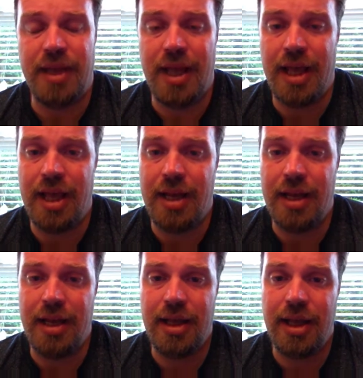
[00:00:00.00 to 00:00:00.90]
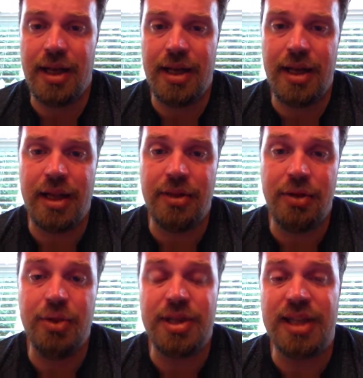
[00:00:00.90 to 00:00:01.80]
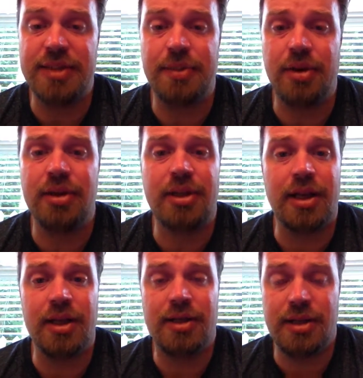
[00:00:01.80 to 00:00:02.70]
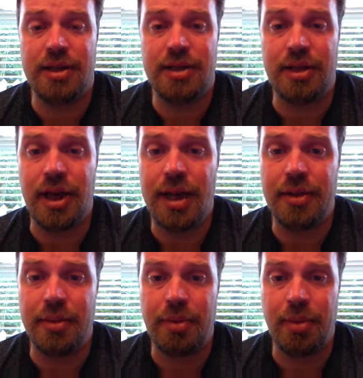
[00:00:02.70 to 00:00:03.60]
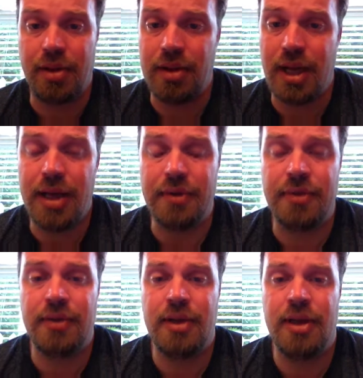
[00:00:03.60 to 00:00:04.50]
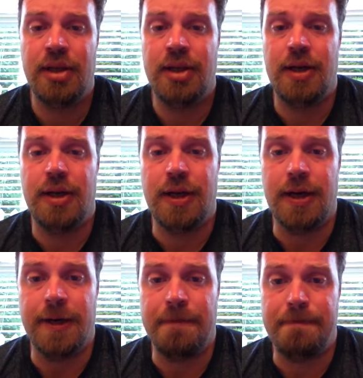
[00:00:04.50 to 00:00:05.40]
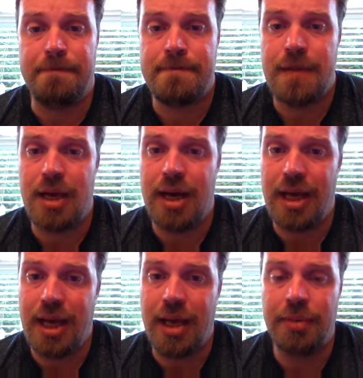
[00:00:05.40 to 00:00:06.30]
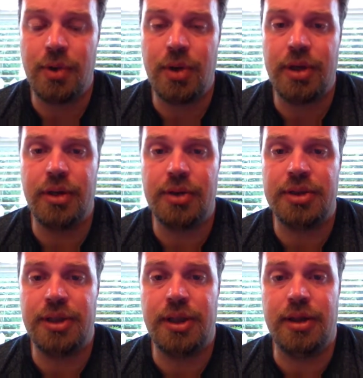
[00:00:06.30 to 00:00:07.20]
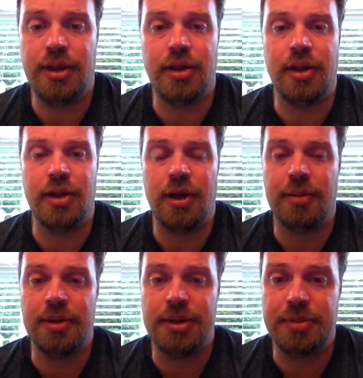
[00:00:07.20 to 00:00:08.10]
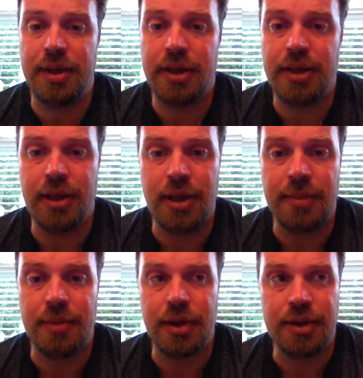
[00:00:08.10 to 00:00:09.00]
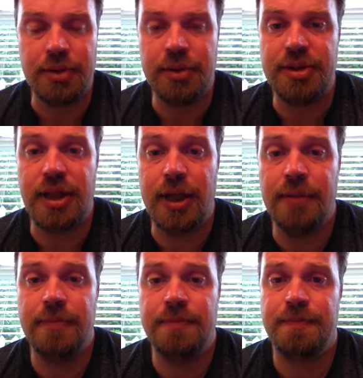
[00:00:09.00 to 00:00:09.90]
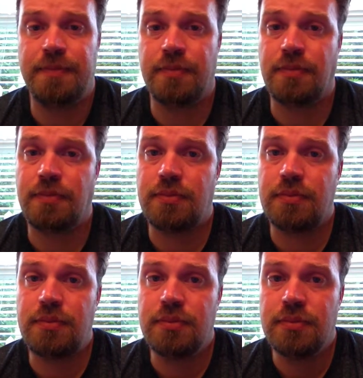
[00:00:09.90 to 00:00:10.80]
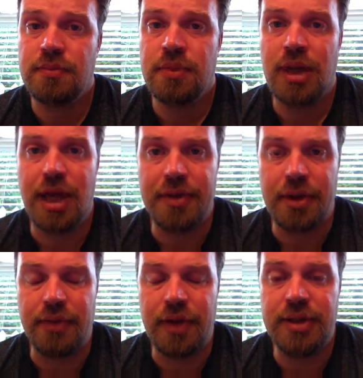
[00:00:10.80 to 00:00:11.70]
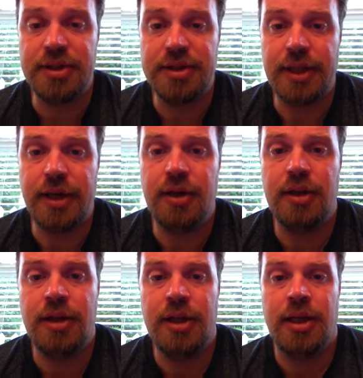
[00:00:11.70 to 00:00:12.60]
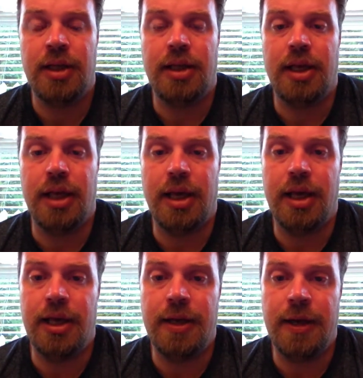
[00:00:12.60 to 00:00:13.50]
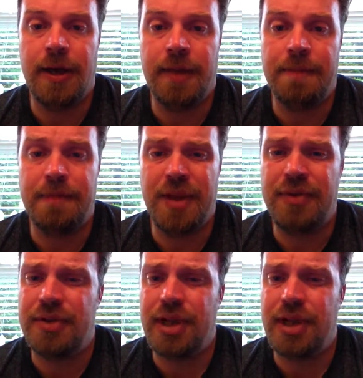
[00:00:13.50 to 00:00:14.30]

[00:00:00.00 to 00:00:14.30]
and use that spirit to guide them through their life. I am going to go see the Dalai Lama speak on Tuesday at the convention center, and if there's